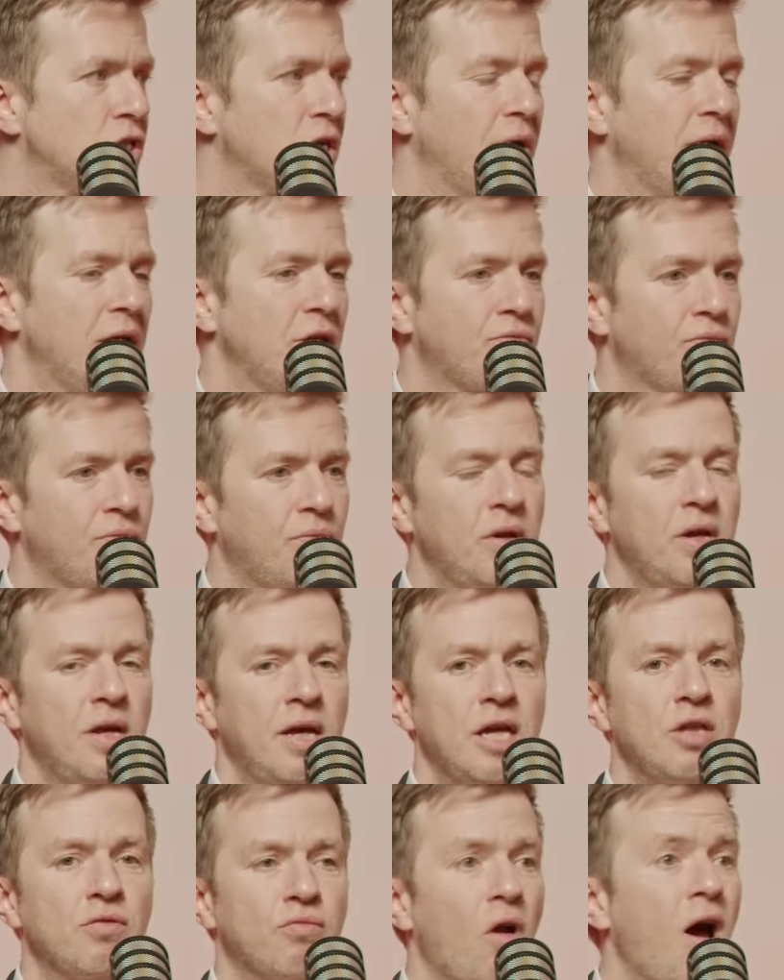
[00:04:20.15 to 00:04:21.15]
So
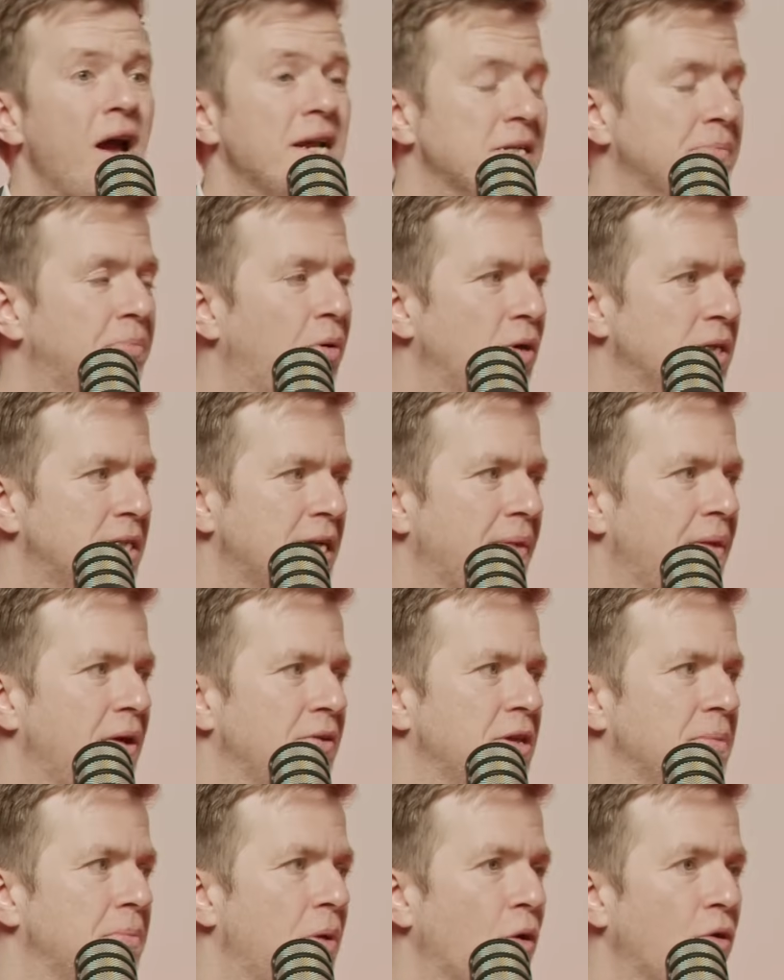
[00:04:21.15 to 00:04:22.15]
he's right to point out
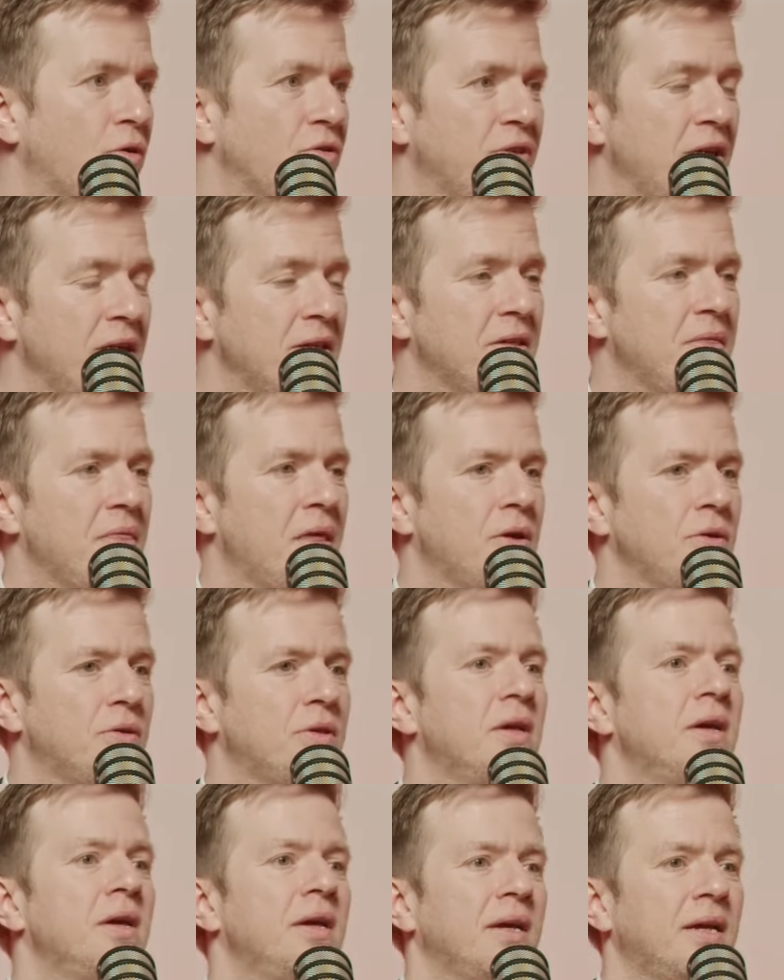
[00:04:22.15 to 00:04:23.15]
those hypocrisies, and
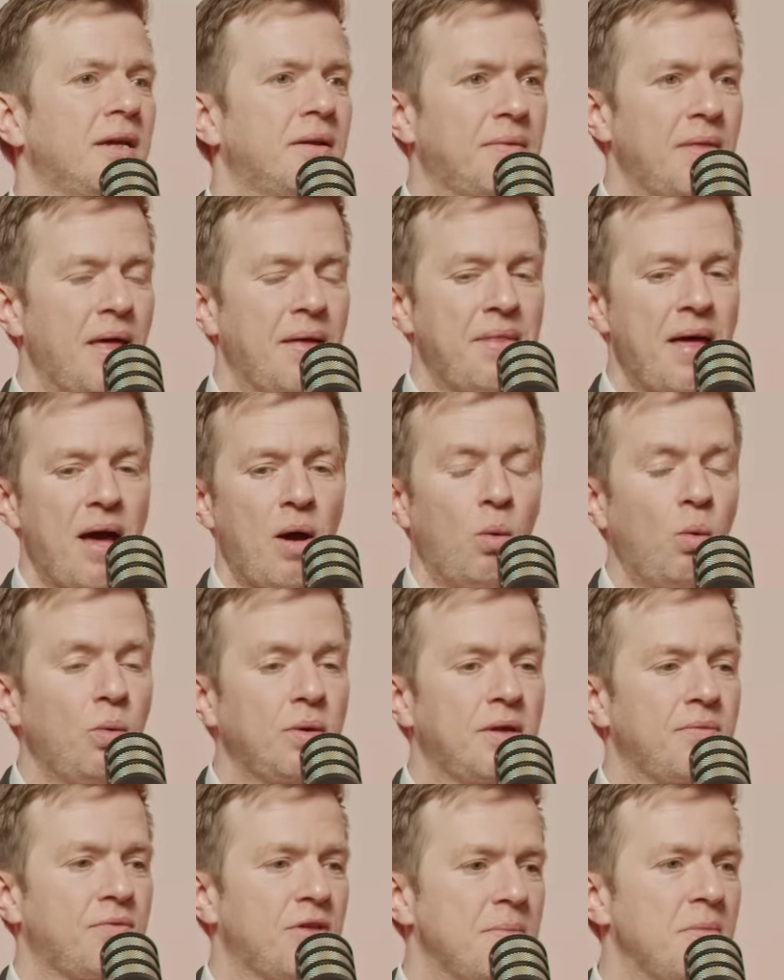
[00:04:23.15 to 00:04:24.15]
that all
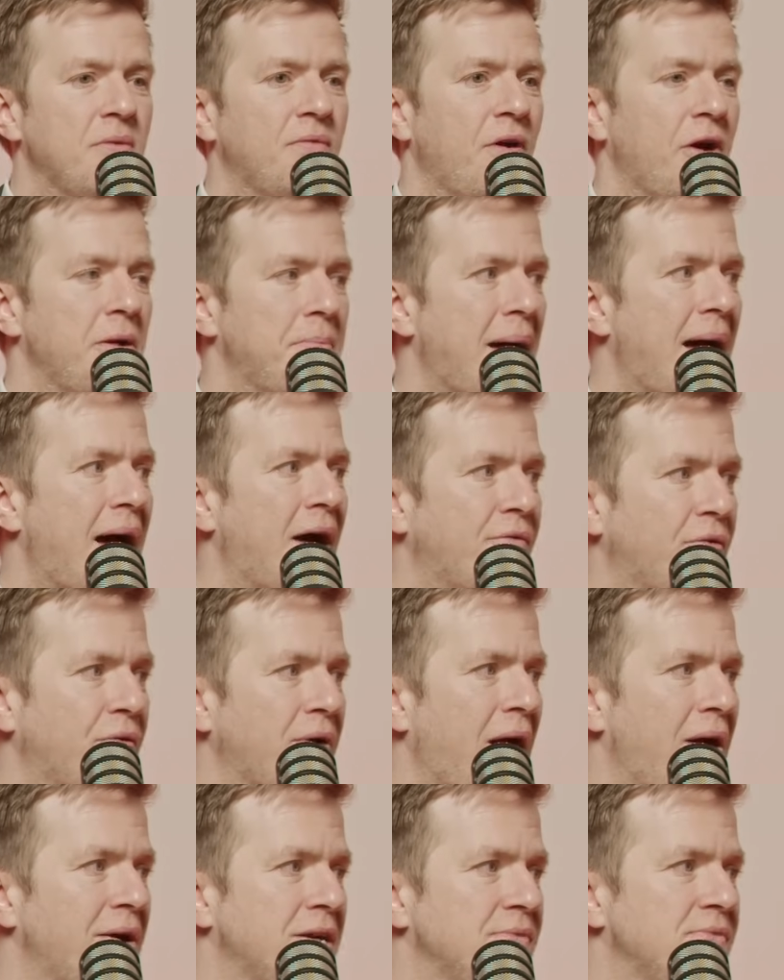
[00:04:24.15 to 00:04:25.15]
gives him a very powerful
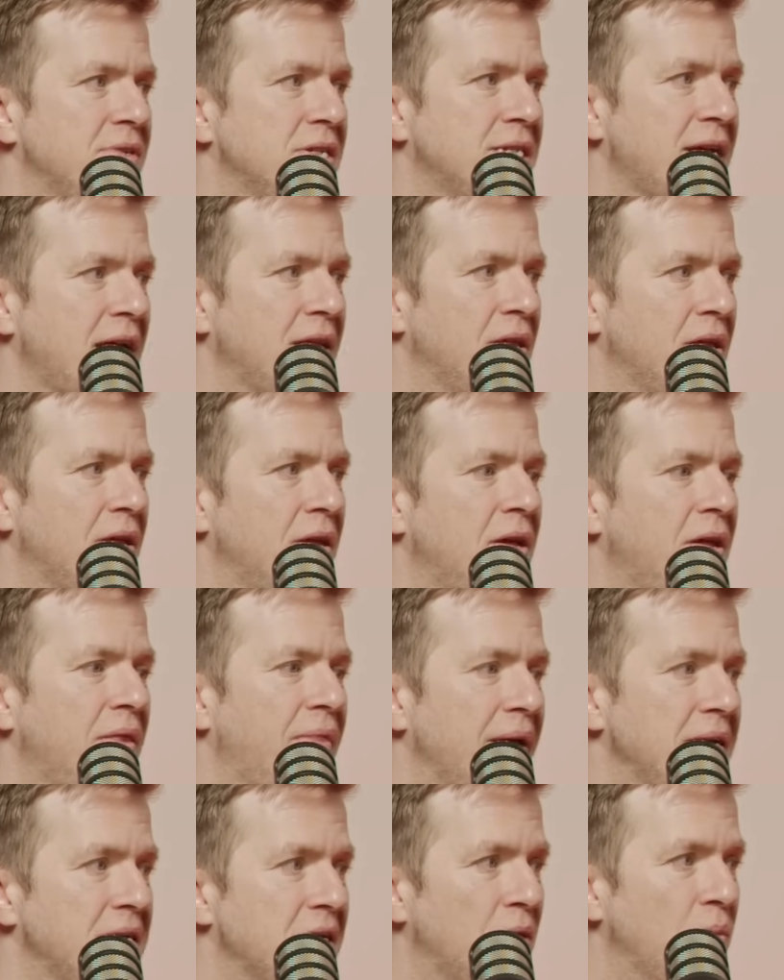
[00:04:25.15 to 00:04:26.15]
narrative to say that
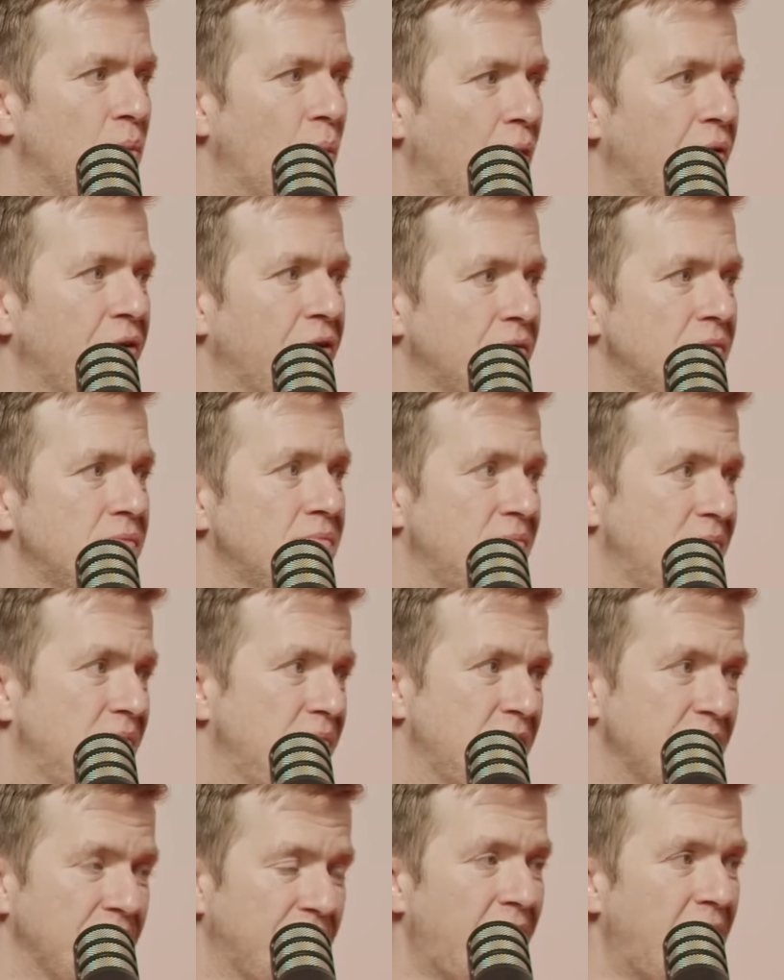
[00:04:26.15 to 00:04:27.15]
they don't want
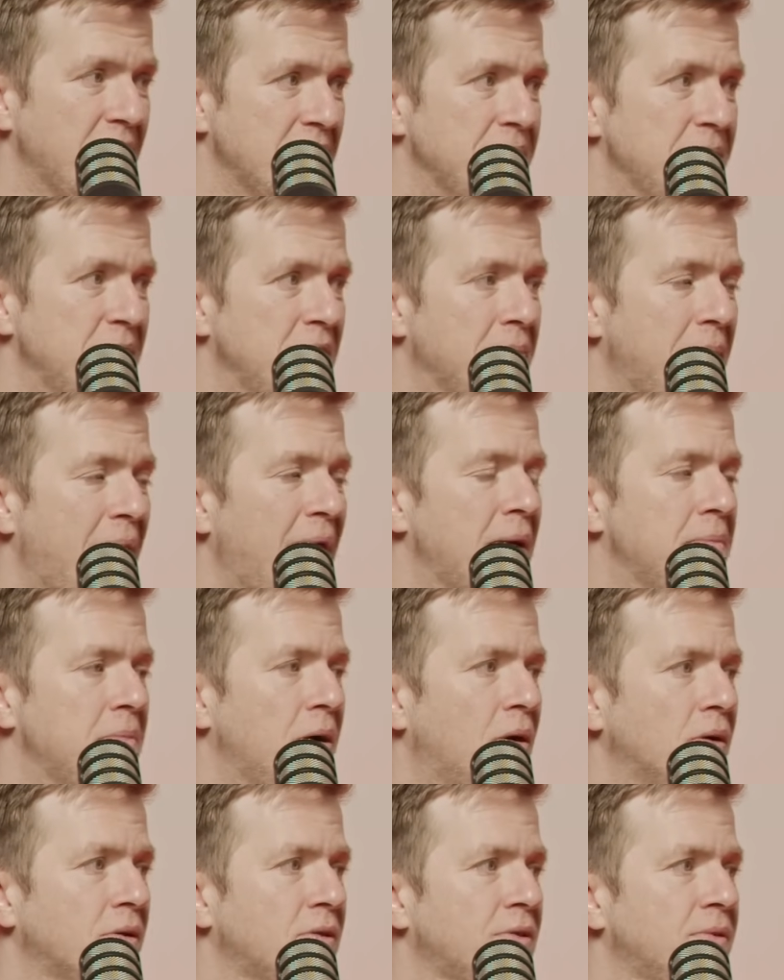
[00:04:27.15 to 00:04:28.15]
to fight him in the ballot box.